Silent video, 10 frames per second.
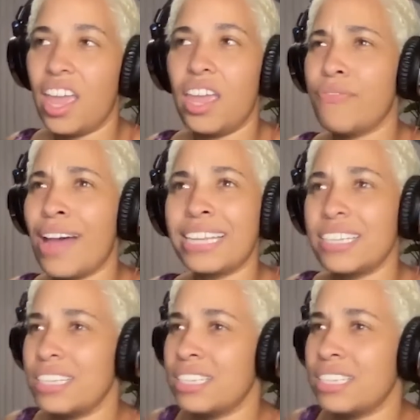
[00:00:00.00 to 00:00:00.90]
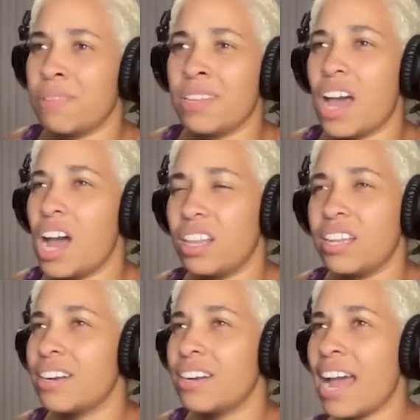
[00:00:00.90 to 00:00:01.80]
if I say something
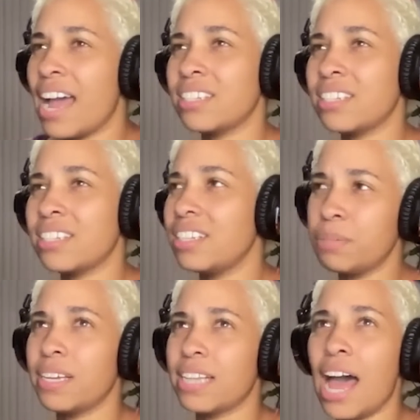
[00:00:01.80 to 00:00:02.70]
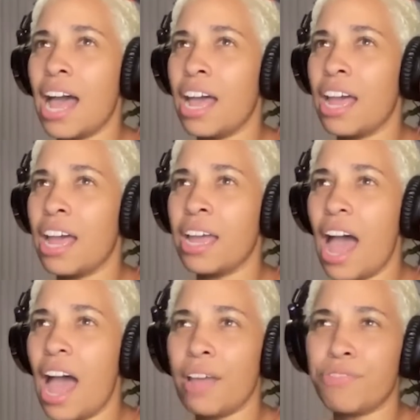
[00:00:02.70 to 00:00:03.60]
ugly or nasty, it's because
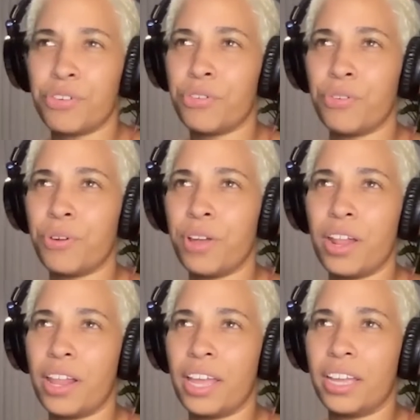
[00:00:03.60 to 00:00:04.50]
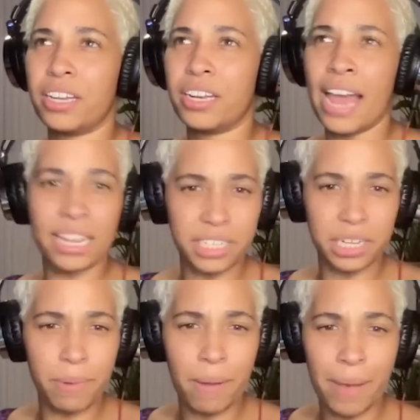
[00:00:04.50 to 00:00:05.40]
I feel like
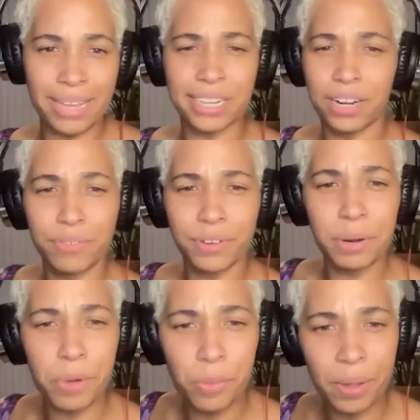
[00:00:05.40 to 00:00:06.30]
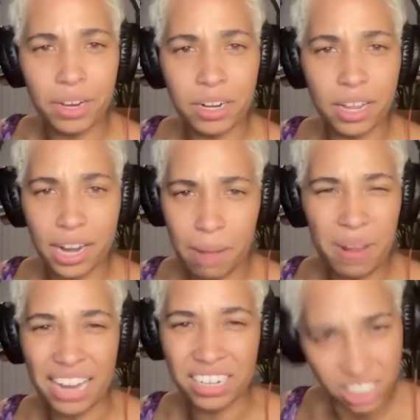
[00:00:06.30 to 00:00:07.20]
nasty about myself in a moment and I'm
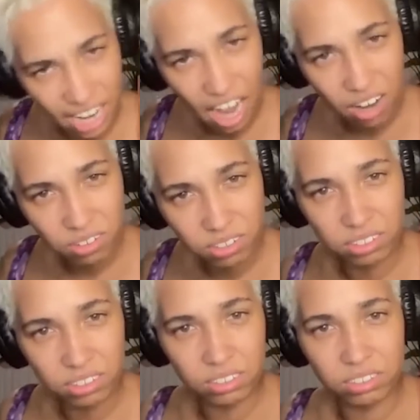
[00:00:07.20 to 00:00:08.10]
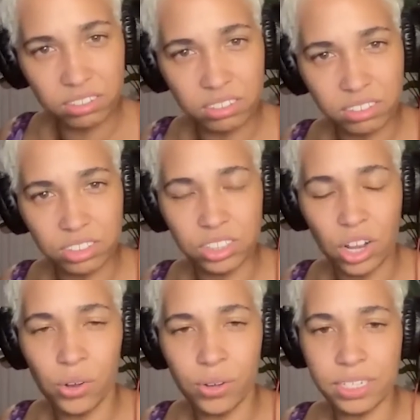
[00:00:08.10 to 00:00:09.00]
lashing out.
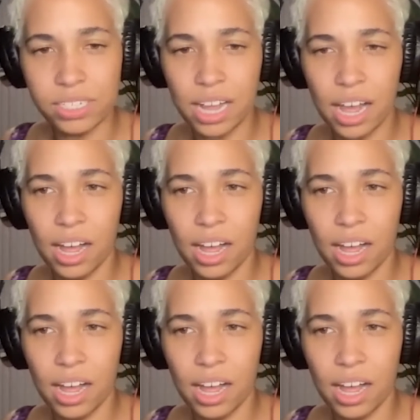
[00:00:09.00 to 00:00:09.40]
So it's